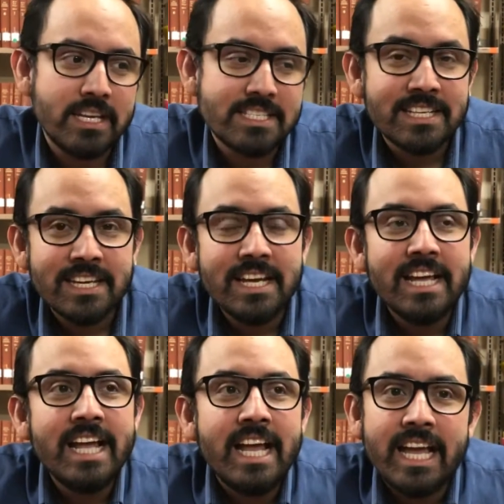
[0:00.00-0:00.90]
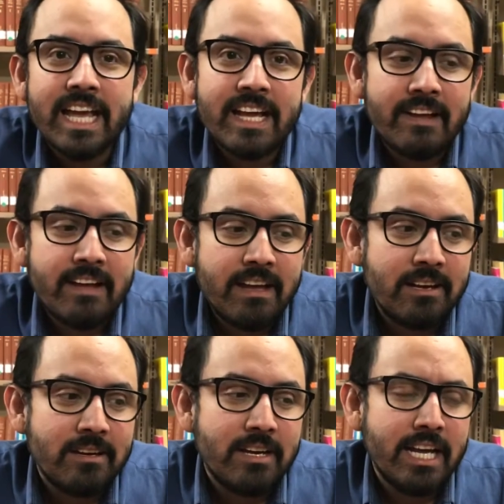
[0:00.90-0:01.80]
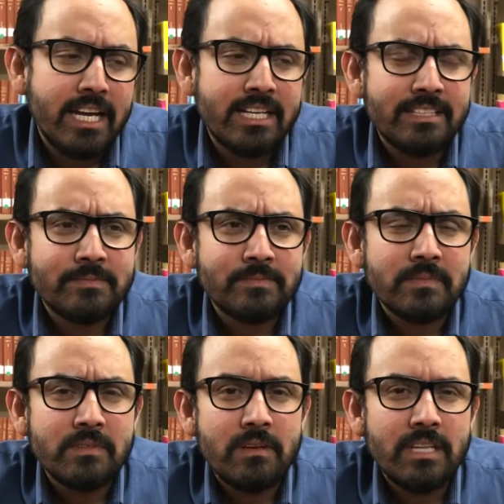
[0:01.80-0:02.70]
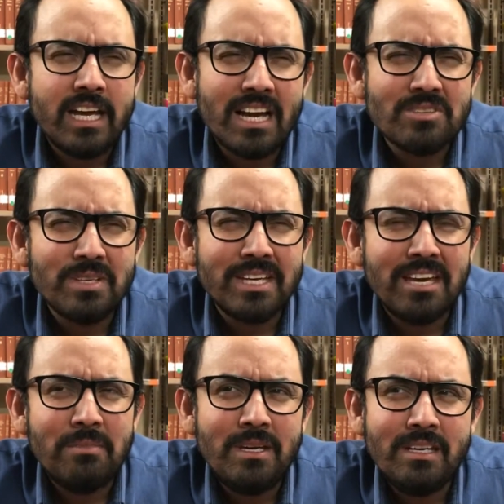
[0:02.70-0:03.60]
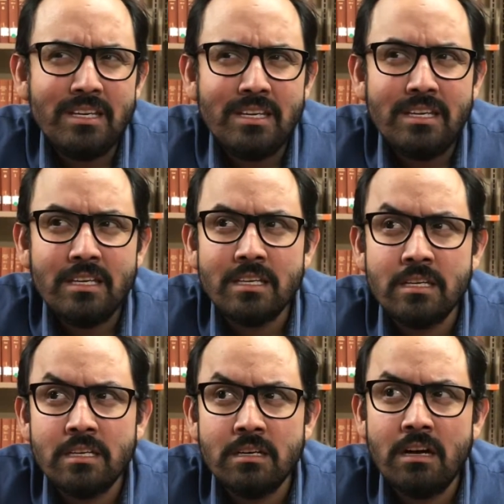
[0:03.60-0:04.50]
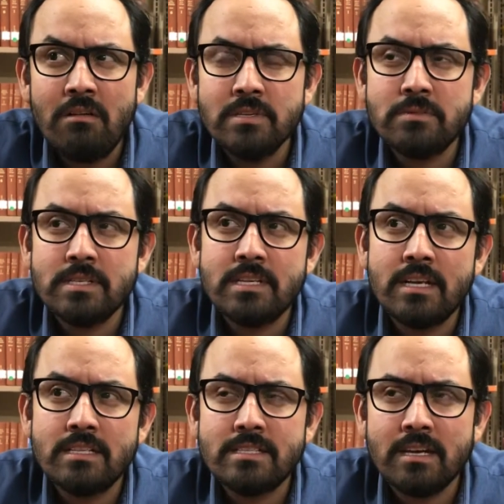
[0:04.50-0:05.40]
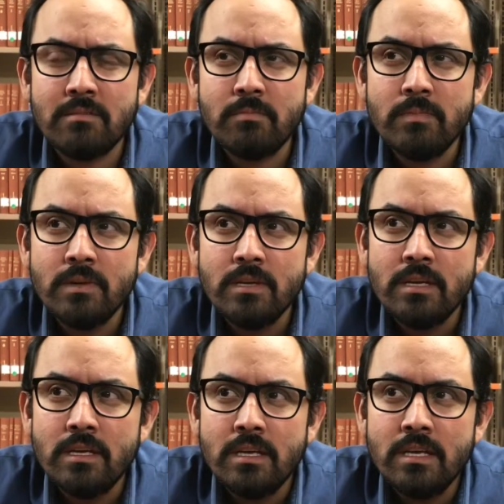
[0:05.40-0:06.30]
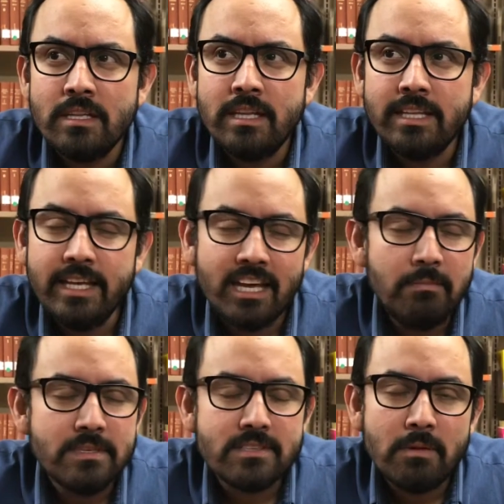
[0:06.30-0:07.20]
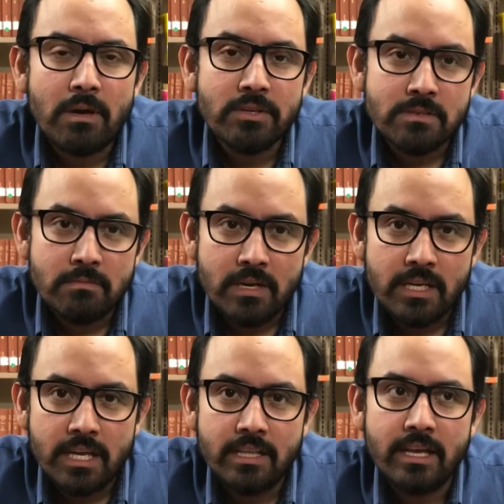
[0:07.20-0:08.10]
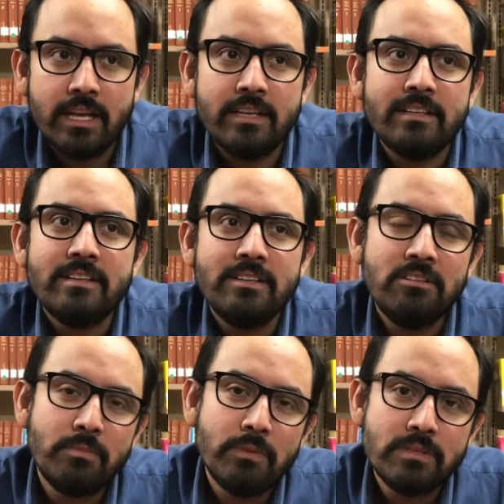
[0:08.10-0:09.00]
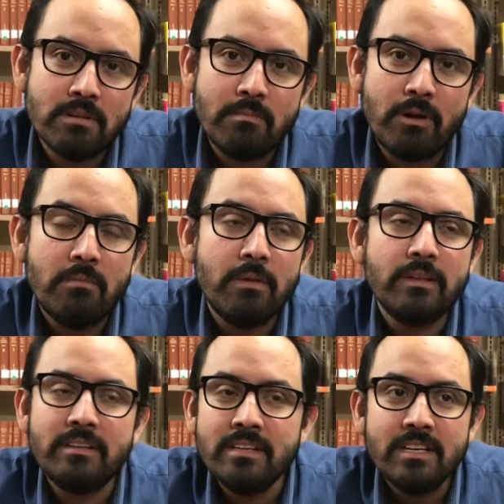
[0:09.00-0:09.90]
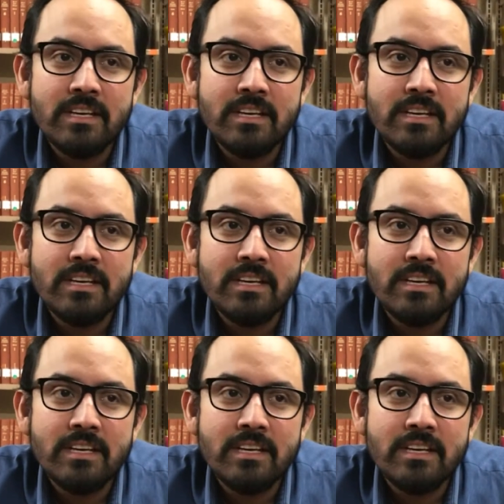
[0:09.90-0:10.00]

Yes, yeah, and they actually gave me, how much was it at the time? They gave me some amount of money, and then you put some part, but